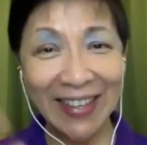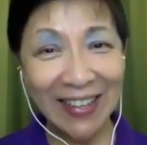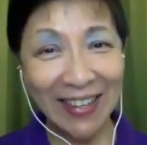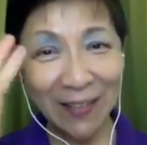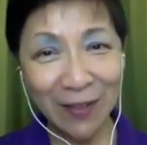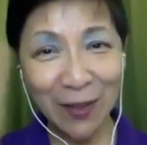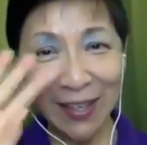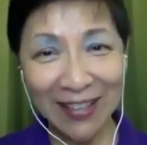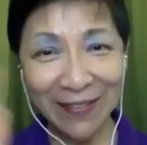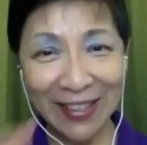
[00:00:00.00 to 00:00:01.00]
Have a
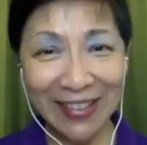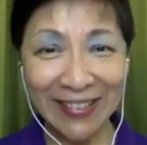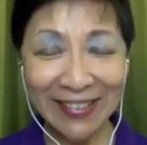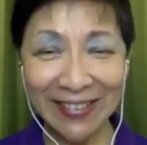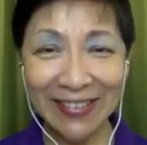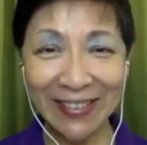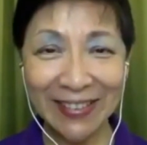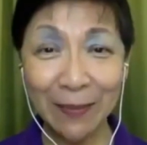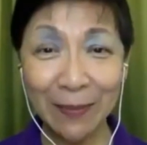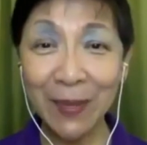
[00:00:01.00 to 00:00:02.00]
great evening.
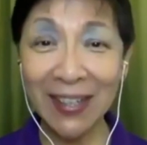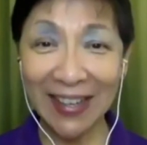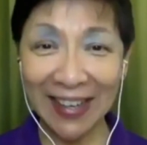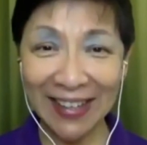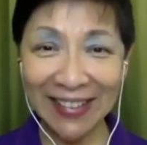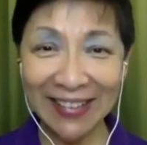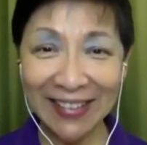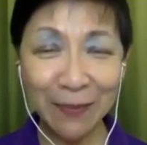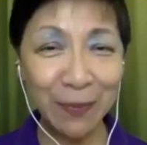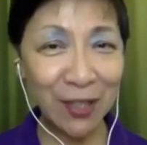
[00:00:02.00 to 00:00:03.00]
Be kind,
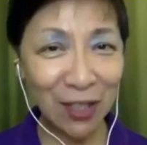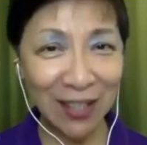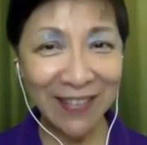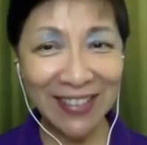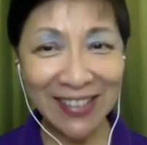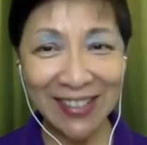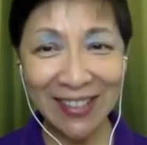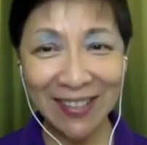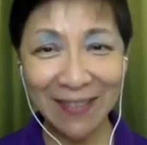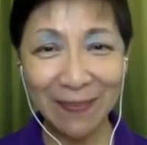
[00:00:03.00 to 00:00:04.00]
be generous.
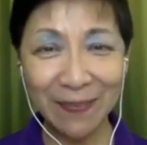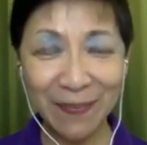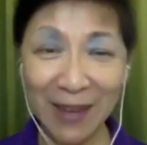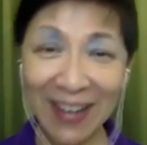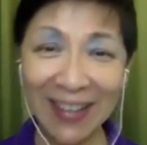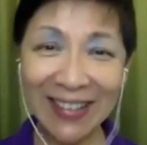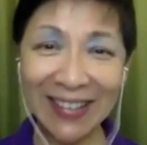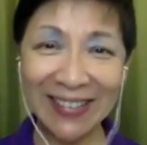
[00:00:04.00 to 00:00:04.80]
Bye.